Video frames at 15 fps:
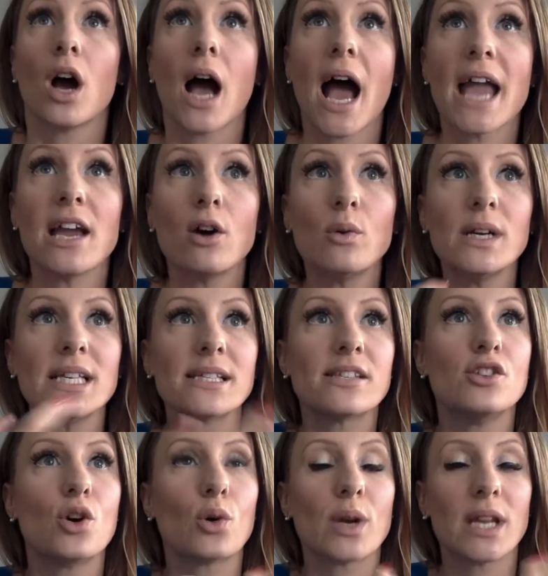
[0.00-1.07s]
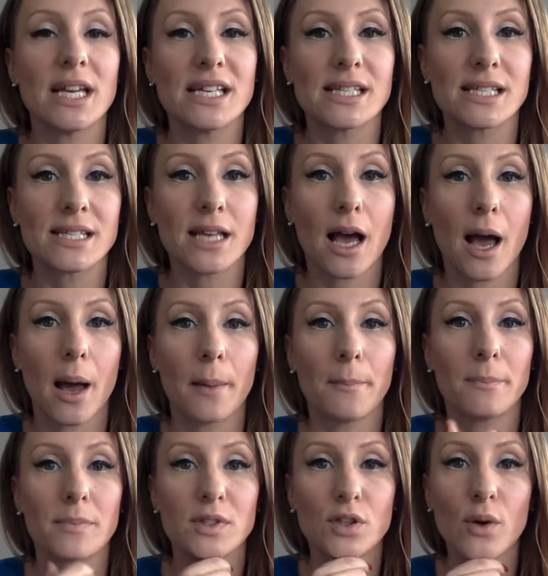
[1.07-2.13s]
I always notice,
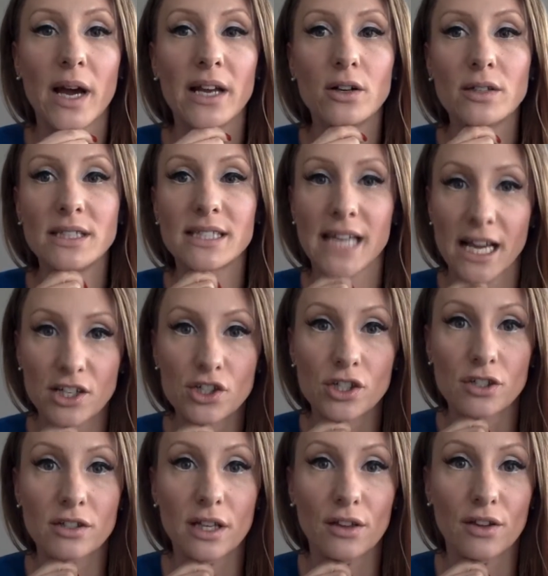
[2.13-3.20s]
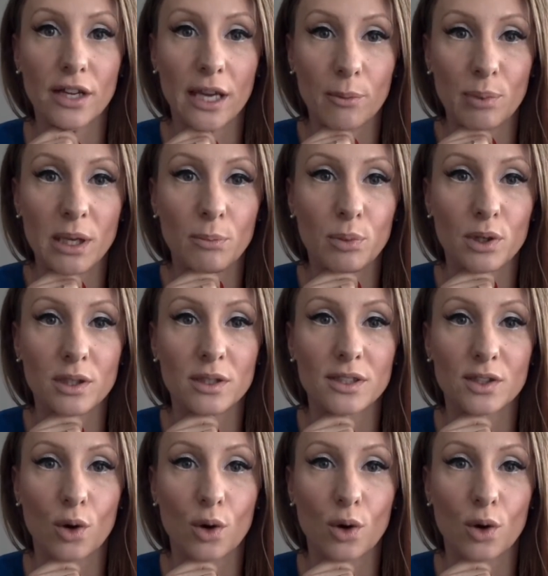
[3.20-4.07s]
so I don't intentionally look at people's